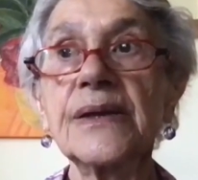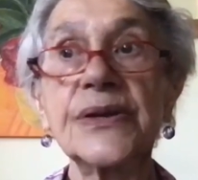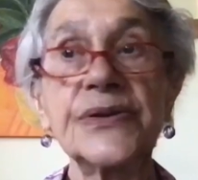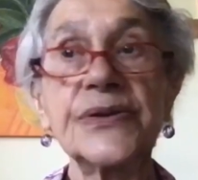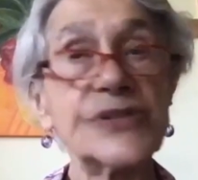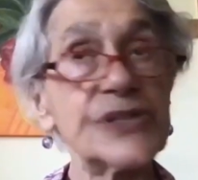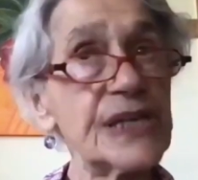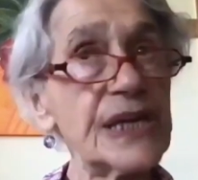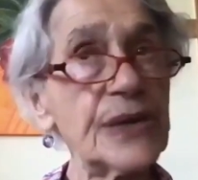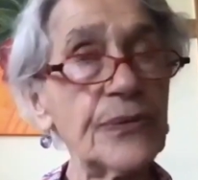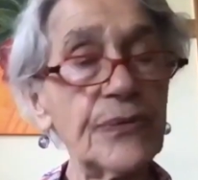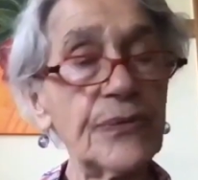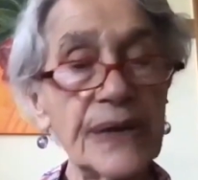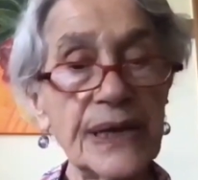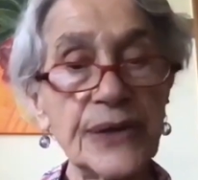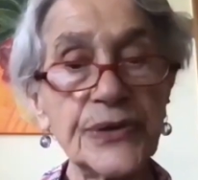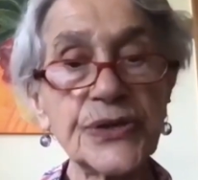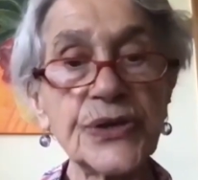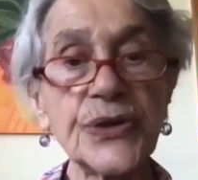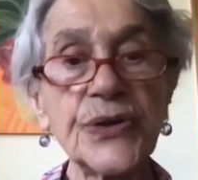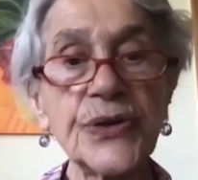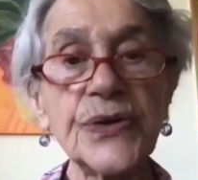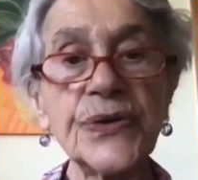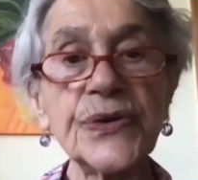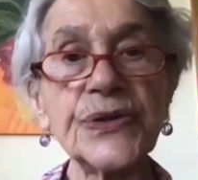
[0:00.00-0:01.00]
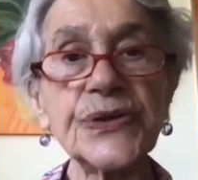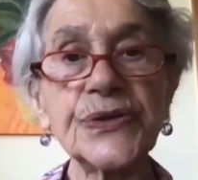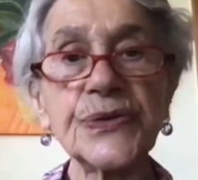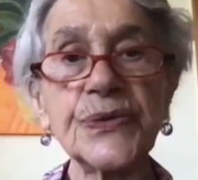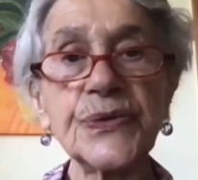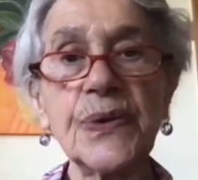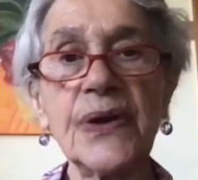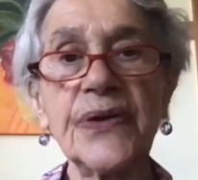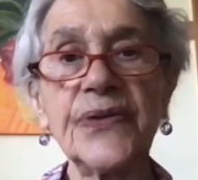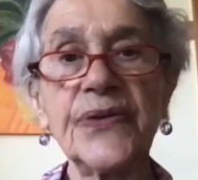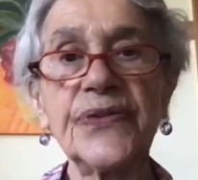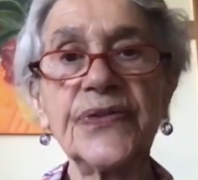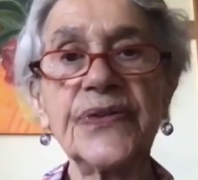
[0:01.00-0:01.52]
She returned to
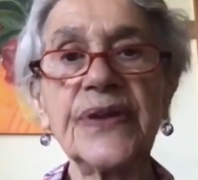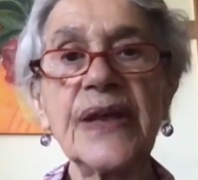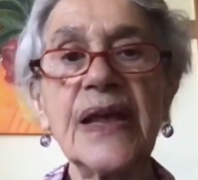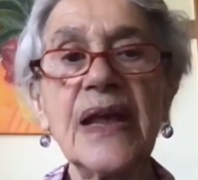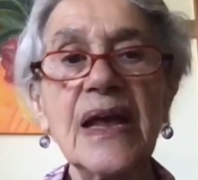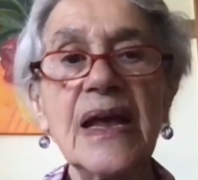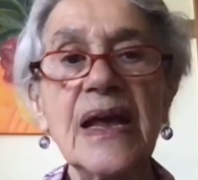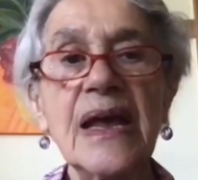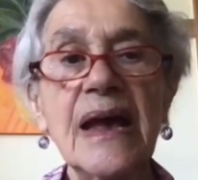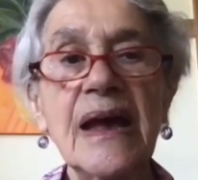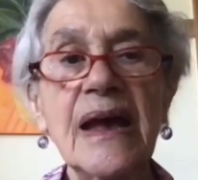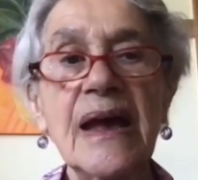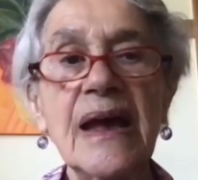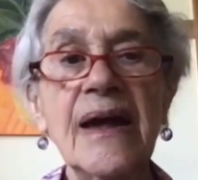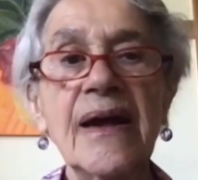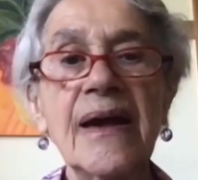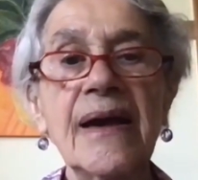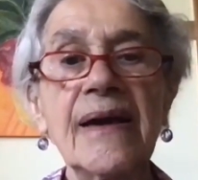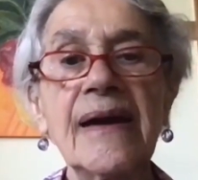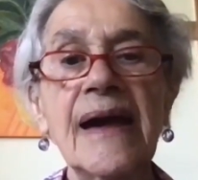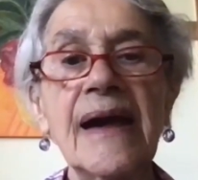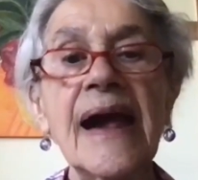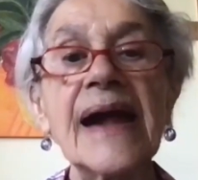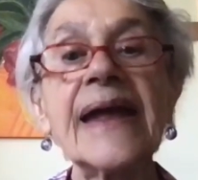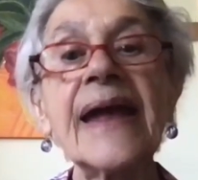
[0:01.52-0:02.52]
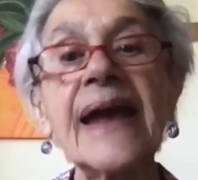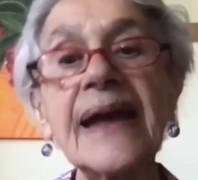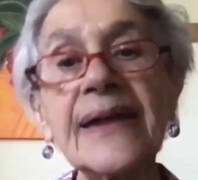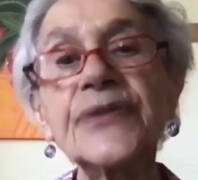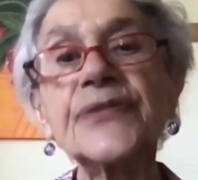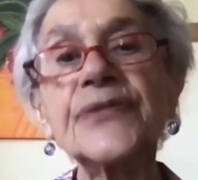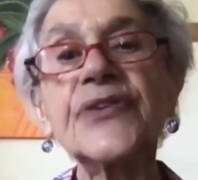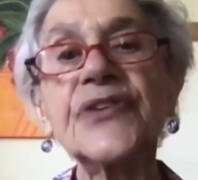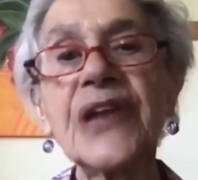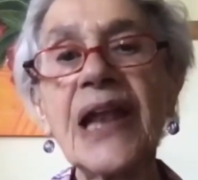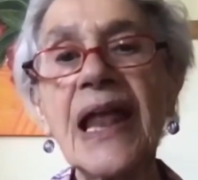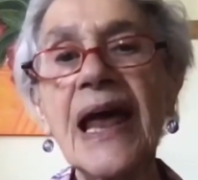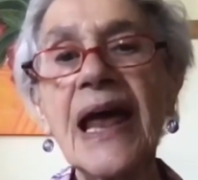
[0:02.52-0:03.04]
us. I had
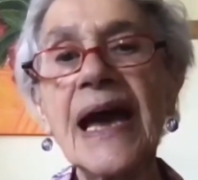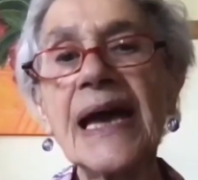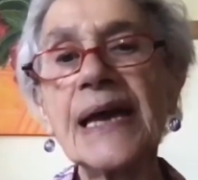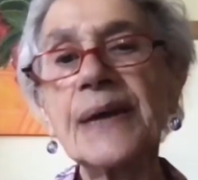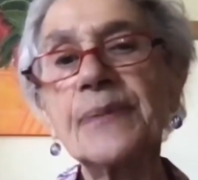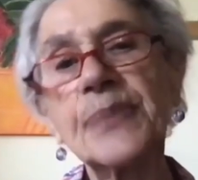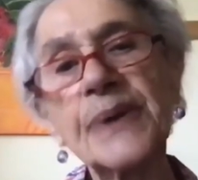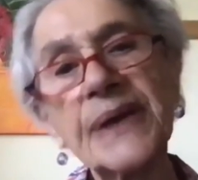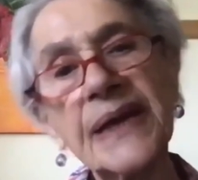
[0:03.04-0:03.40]
the slide,